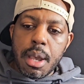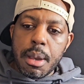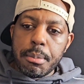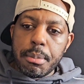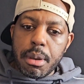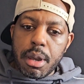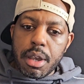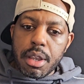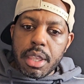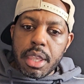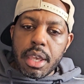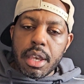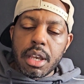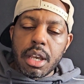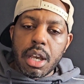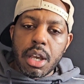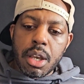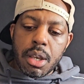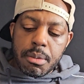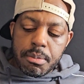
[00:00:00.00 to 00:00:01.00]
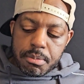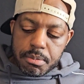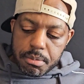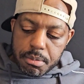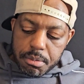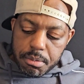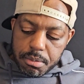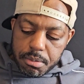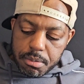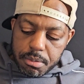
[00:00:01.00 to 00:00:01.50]
But yeah,
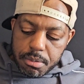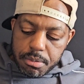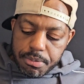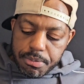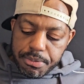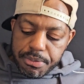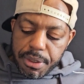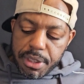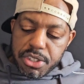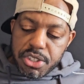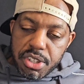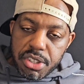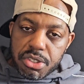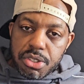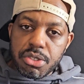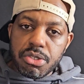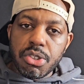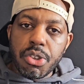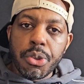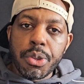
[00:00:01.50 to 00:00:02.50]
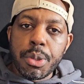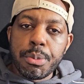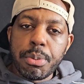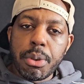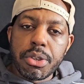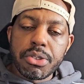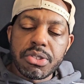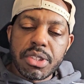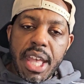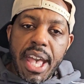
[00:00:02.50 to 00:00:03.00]
Francesca's the only
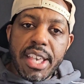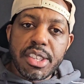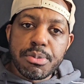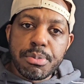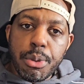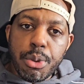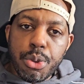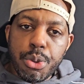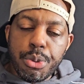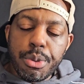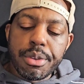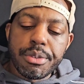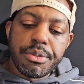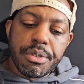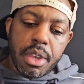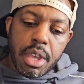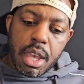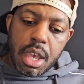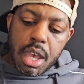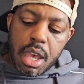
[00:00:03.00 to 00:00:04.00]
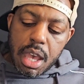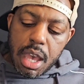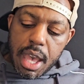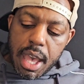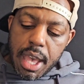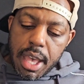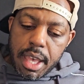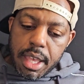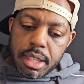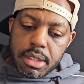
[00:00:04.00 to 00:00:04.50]
person I spoke with,
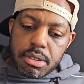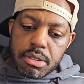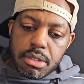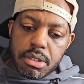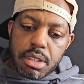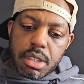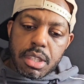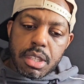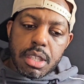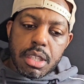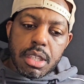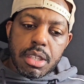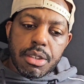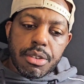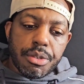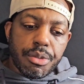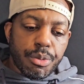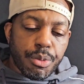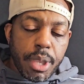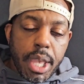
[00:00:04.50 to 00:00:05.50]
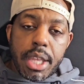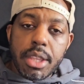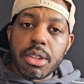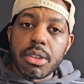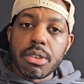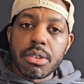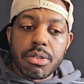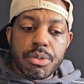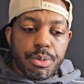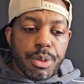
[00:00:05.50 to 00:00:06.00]
and we had
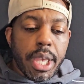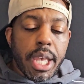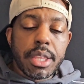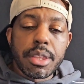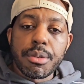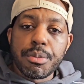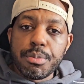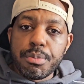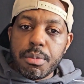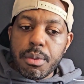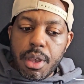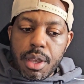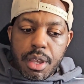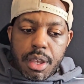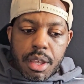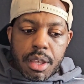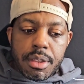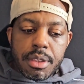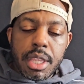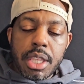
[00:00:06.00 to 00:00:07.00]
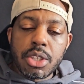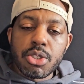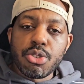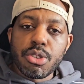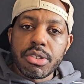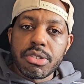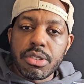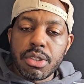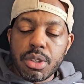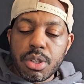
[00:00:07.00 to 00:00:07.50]
an
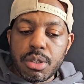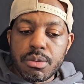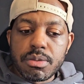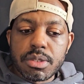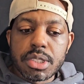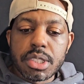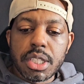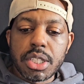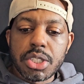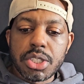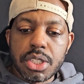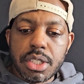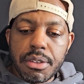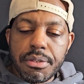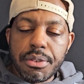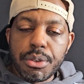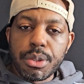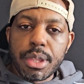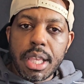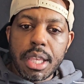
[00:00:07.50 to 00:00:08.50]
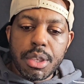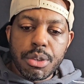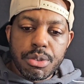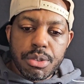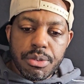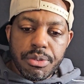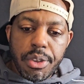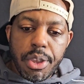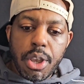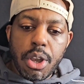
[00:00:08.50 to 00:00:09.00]
interesting conversation. I feel like it was
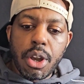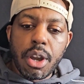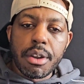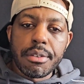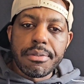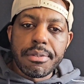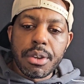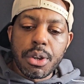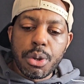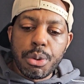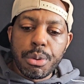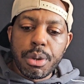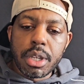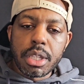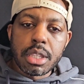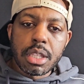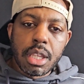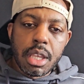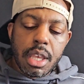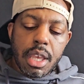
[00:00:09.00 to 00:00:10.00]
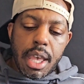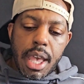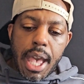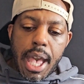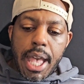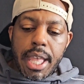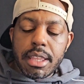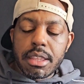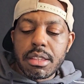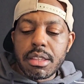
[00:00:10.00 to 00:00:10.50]
a very heartfelt one,
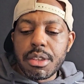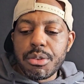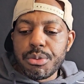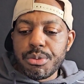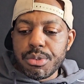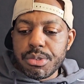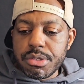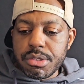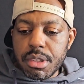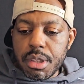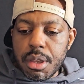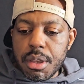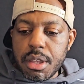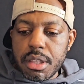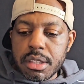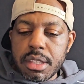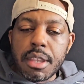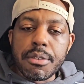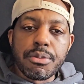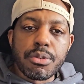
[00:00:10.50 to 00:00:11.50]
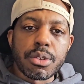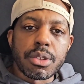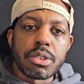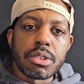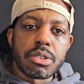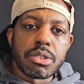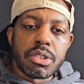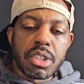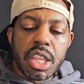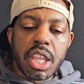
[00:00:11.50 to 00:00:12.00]
and it was
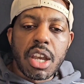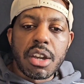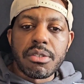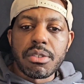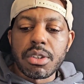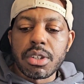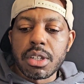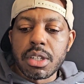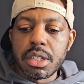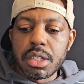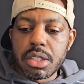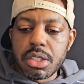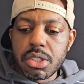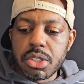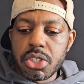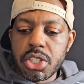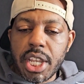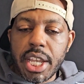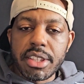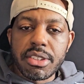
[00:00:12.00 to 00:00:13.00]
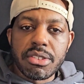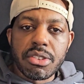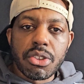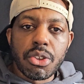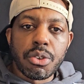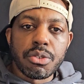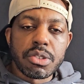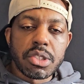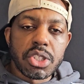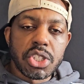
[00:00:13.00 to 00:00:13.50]
different to the other chats that
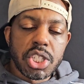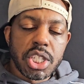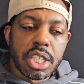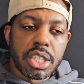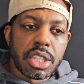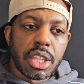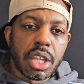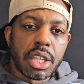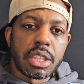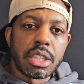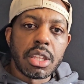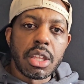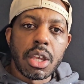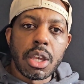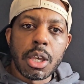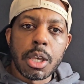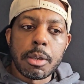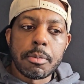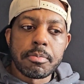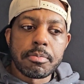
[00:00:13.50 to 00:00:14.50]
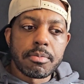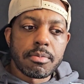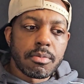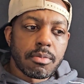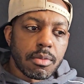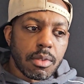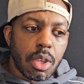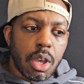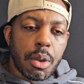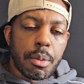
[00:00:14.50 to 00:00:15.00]
obviously she had done
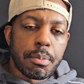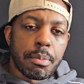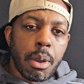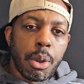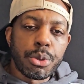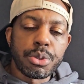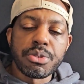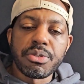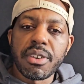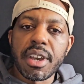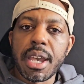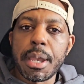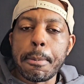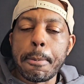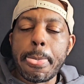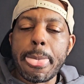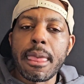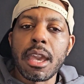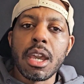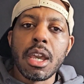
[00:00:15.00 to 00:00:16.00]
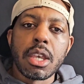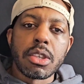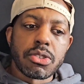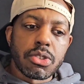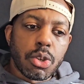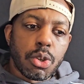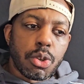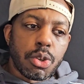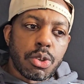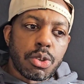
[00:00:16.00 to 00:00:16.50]
post fight.
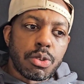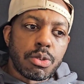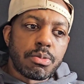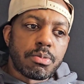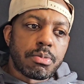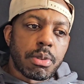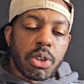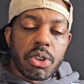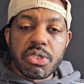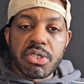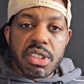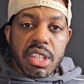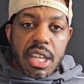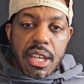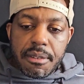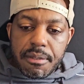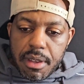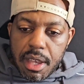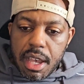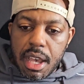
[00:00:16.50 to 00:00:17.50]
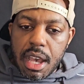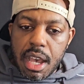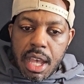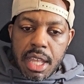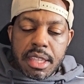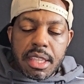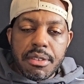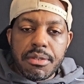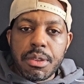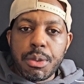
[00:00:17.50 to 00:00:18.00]
So because of that, I
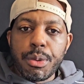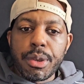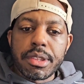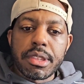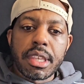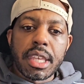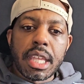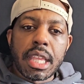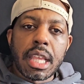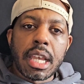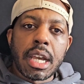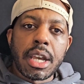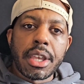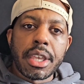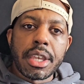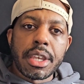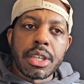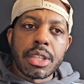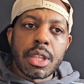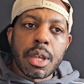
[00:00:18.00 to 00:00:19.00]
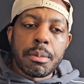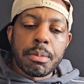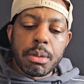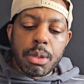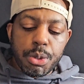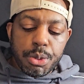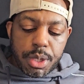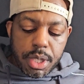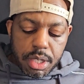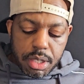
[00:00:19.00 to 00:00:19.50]
definitely wanted to get it out here and
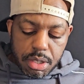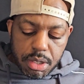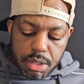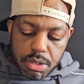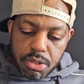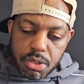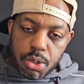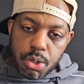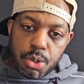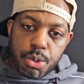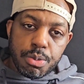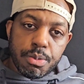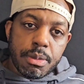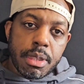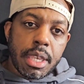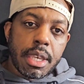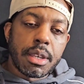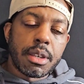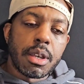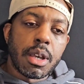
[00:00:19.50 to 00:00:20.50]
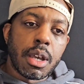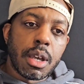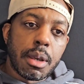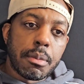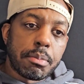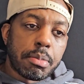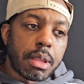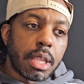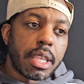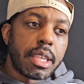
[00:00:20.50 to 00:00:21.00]
upload it. So yeah,
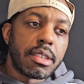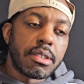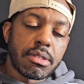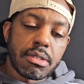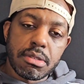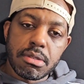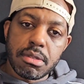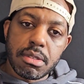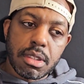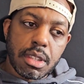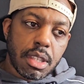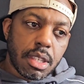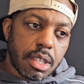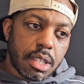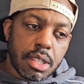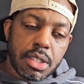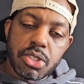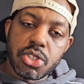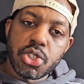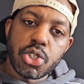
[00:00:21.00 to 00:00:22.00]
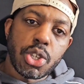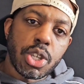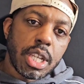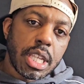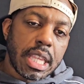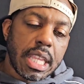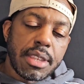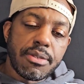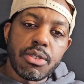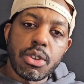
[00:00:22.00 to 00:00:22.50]
please enjoy,
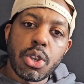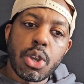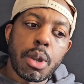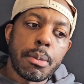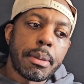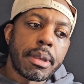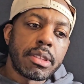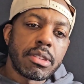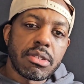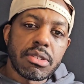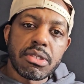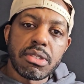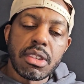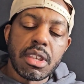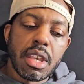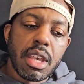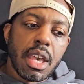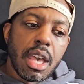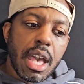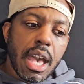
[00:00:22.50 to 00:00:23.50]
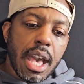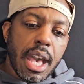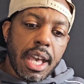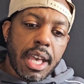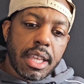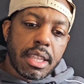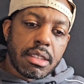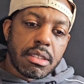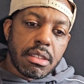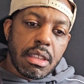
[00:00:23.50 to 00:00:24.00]
leave your comments,
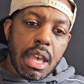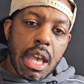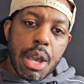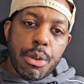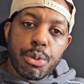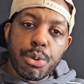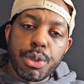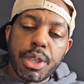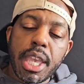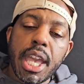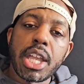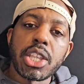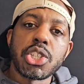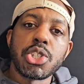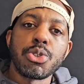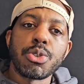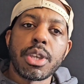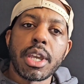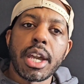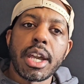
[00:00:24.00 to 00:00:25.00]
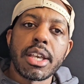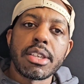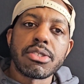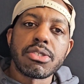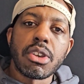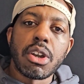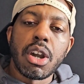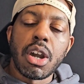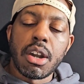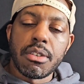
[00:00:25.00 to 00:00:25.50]
and I will catch you
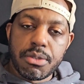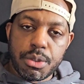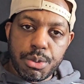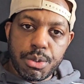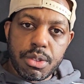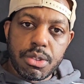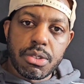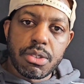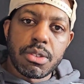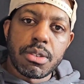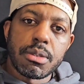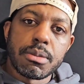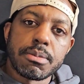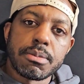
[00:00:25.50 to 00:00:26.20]
guys afterwards.